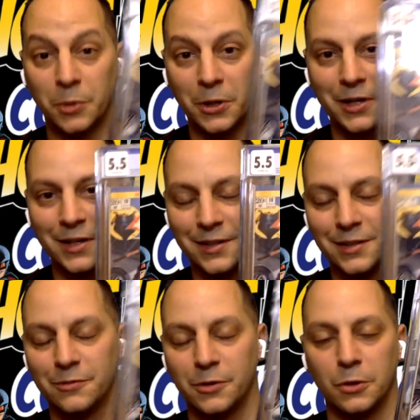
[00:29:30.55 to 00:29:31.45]
book
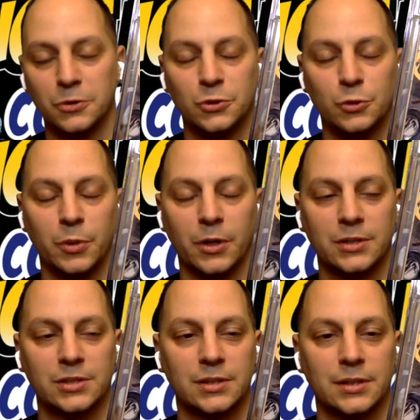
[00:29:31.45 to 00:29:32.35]
for those two
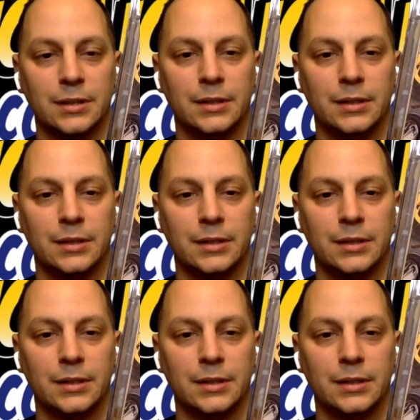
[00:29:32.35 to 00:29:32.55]
books.